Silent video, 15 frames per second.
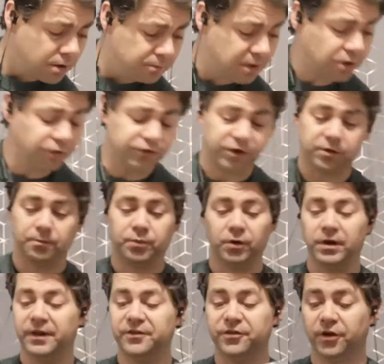because you can
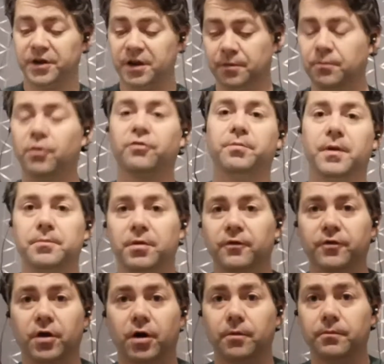put lids on it, and most people
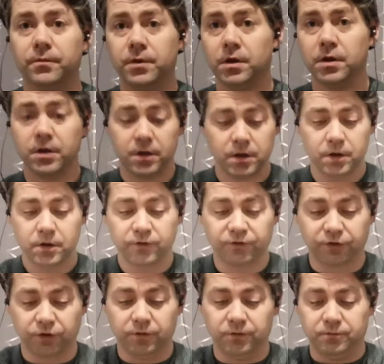have got
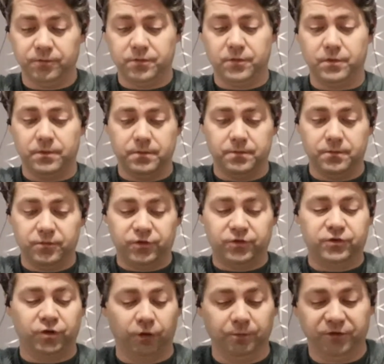certain
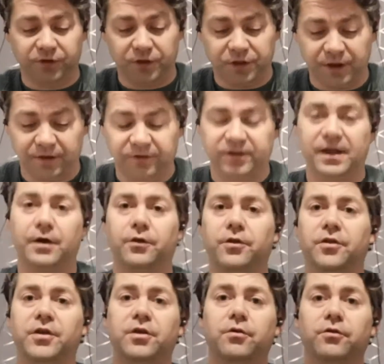tubs and things now
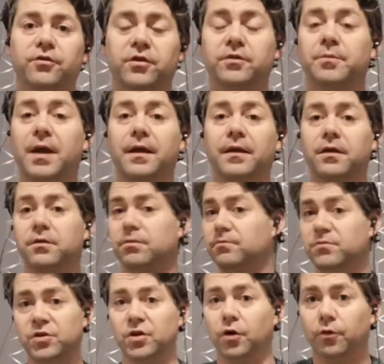that they use at the bank,
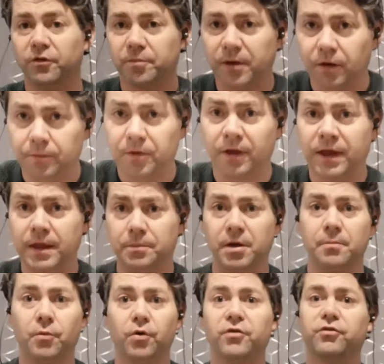they always be able to keep
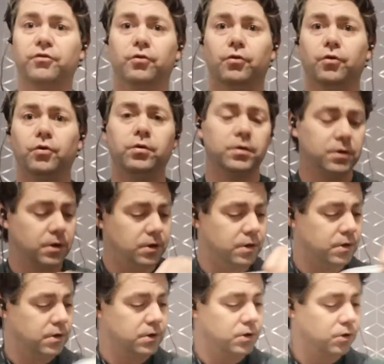it moist or
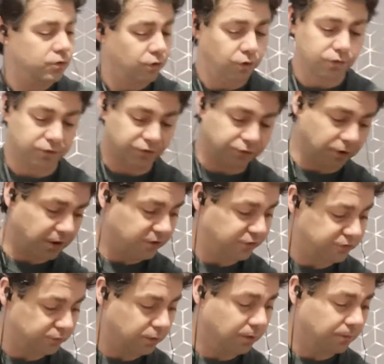or as dry
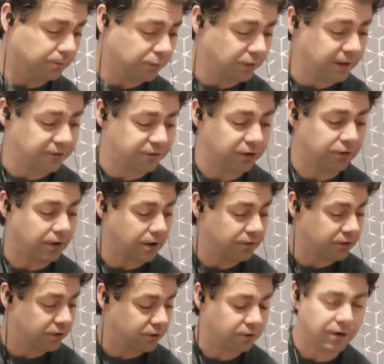as you want. But that's the
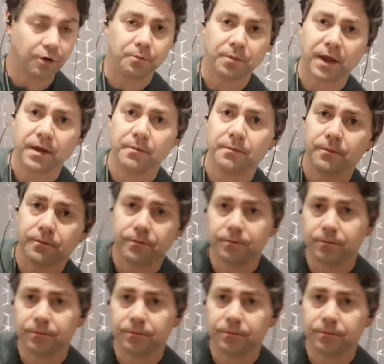ground bait